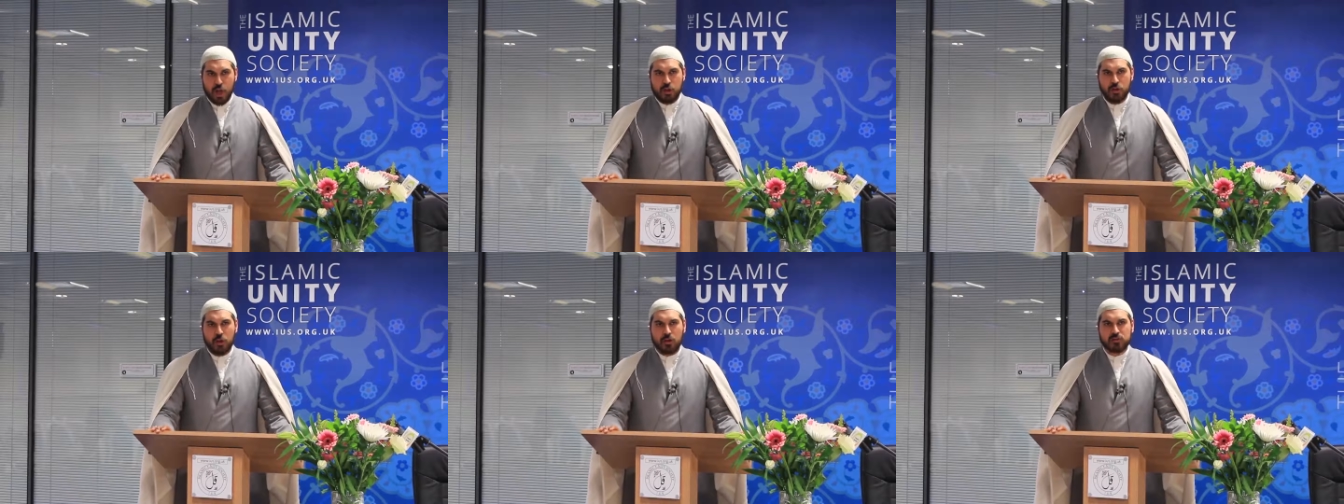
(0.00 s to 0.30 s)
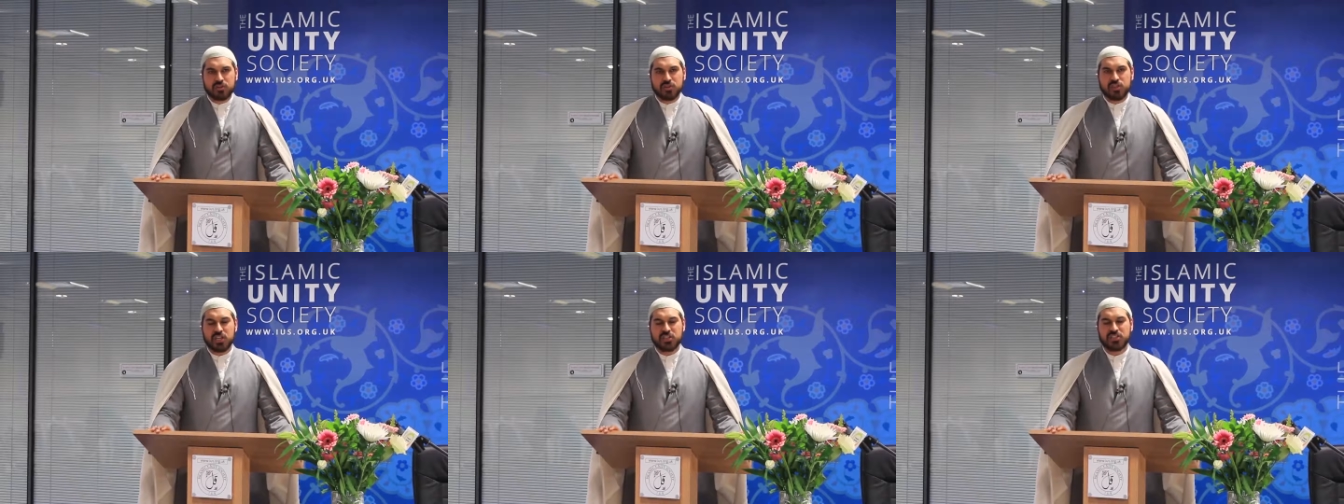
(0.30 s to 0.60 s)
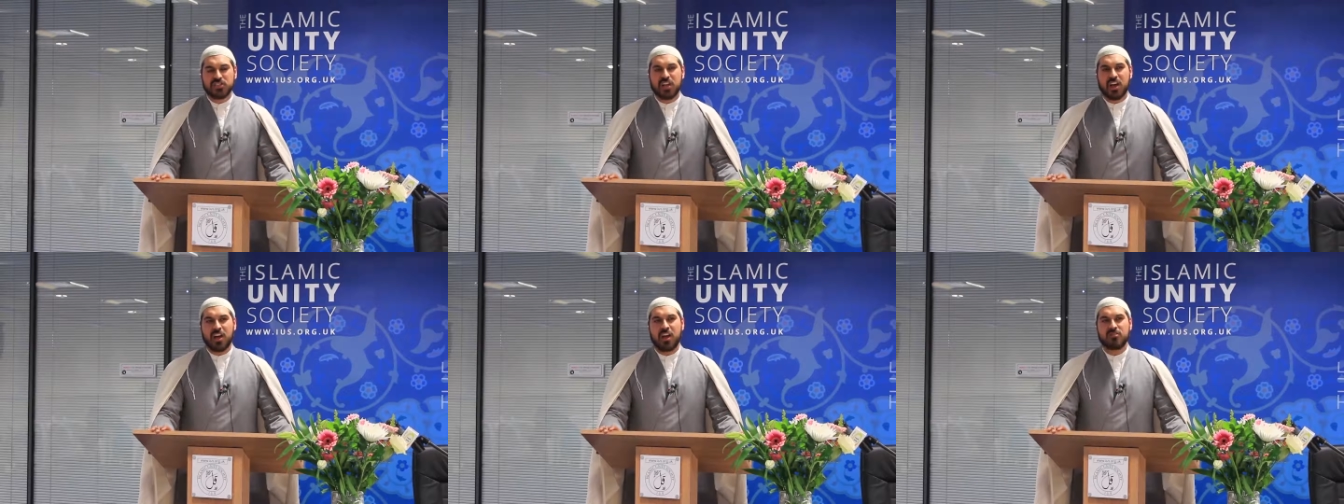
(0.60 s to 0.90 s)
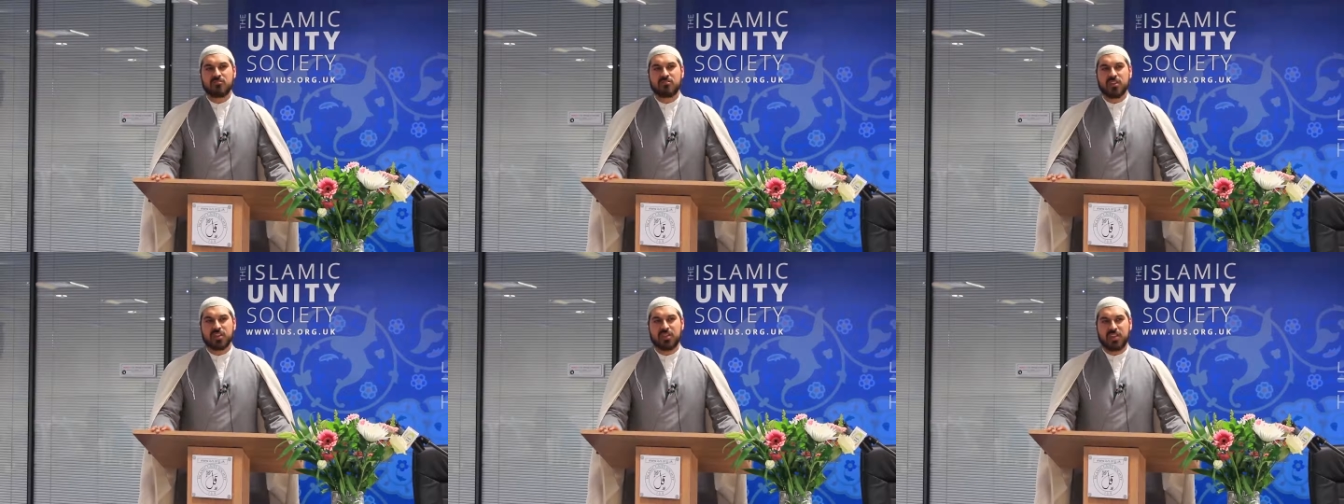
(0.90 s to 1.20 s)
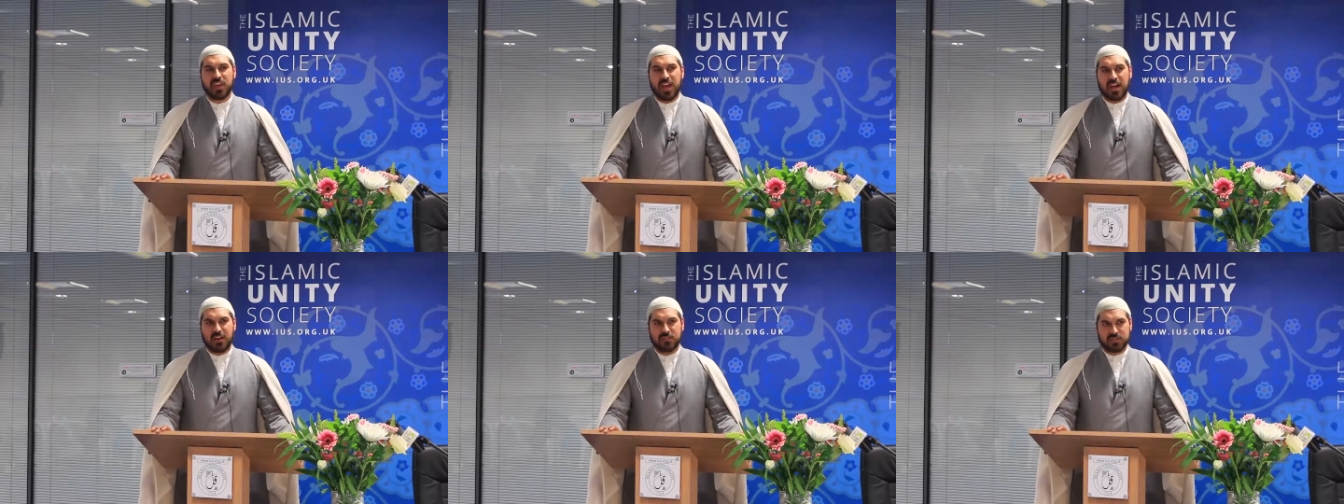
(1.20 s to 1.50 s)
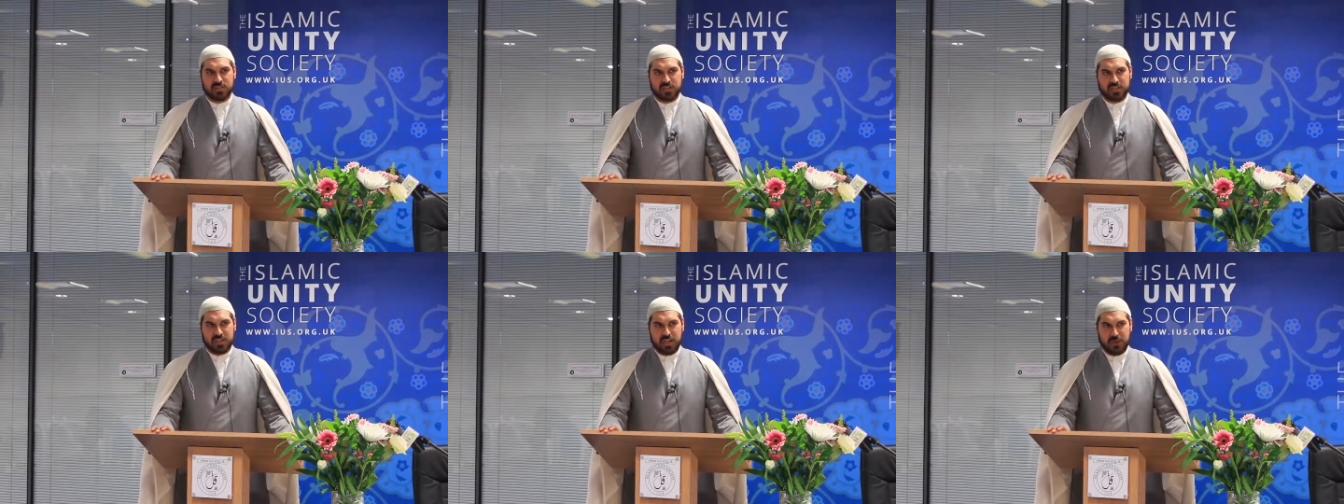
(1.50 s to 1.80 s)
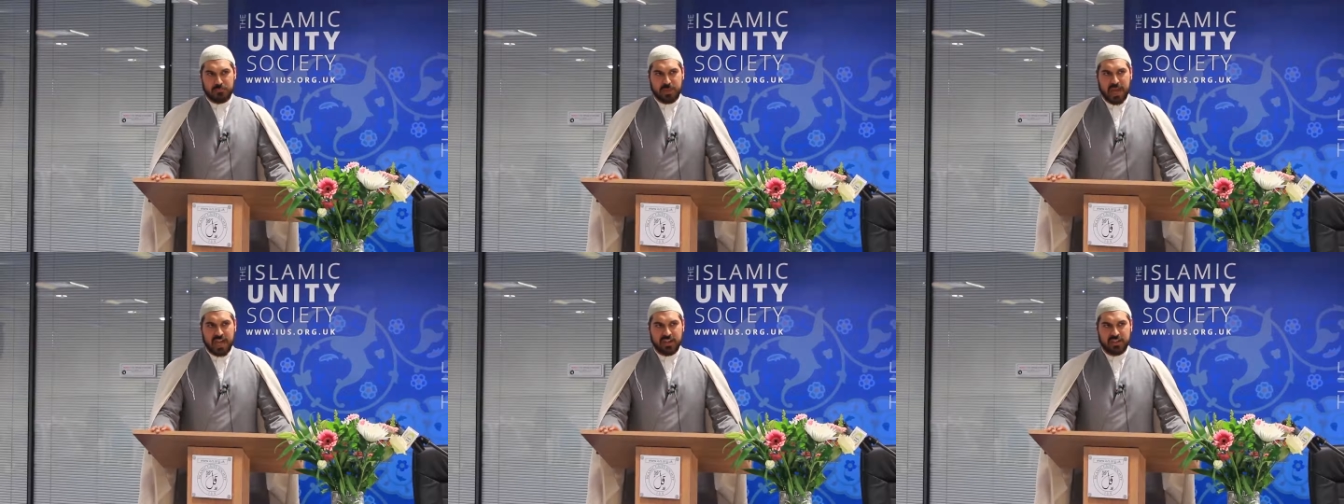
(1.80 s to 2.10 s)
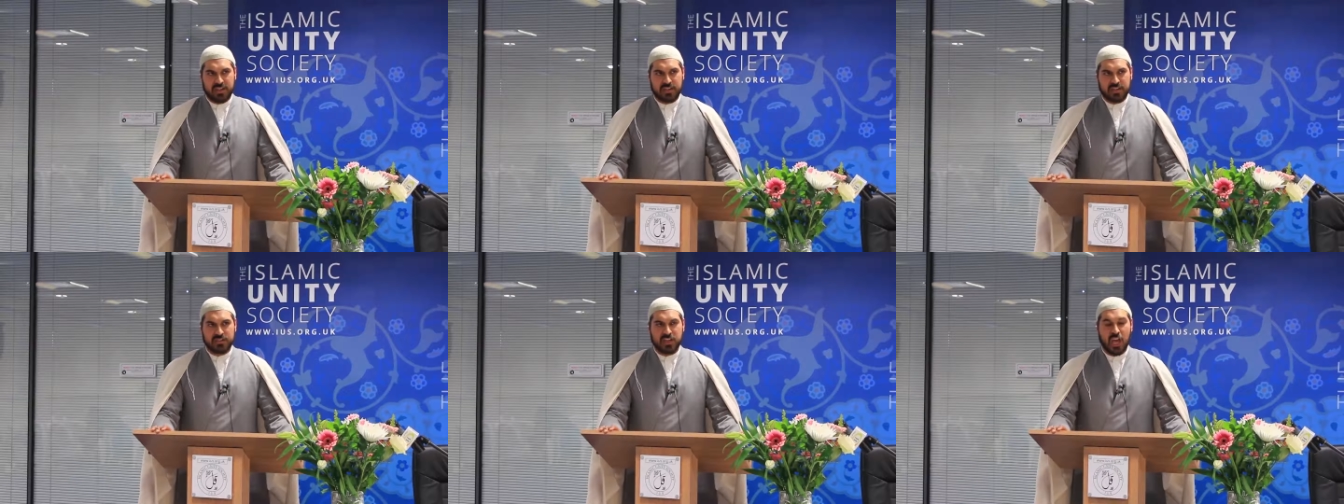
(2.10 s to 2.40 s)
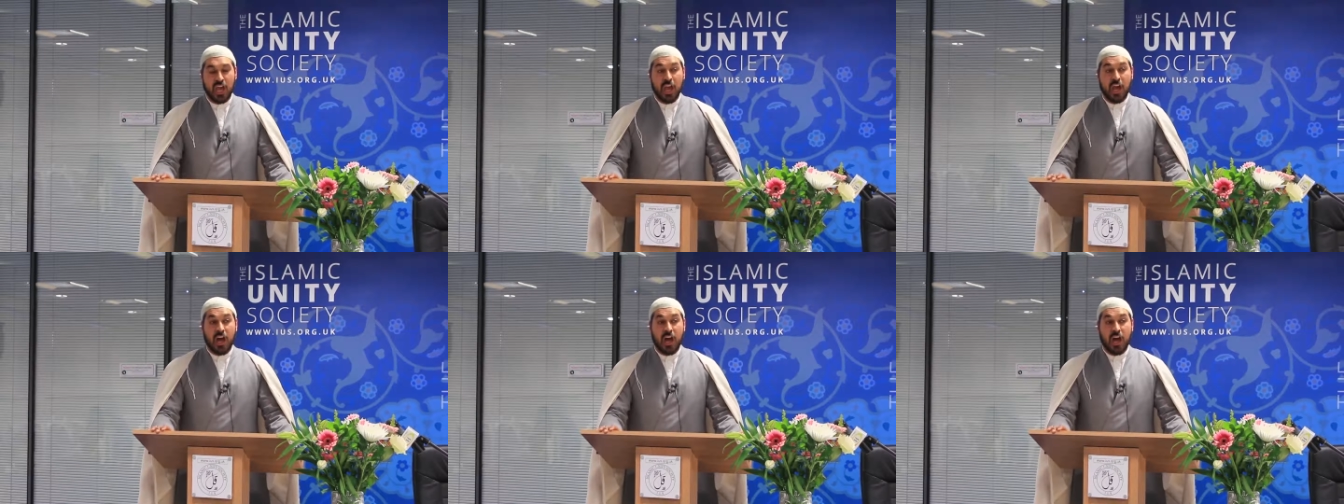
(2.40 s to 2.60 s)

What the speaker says: Not just 100,000 companions,